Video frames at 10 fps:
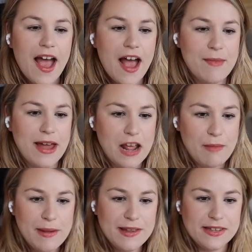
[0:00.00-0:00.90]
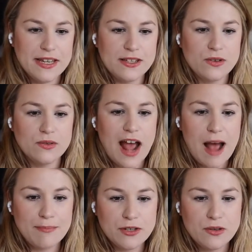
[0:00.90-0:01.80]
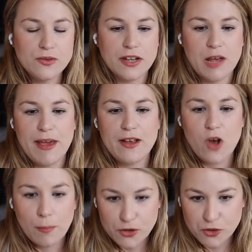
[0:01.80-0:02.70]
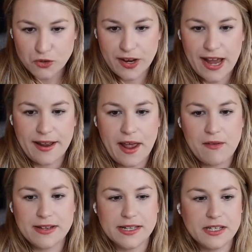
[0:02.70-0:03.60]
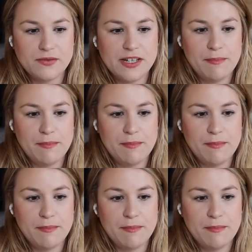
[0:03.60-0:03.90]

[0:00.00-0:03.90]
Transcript: Um, hello, my business is called Hapticals, and I make copper jewelry and hair accessories.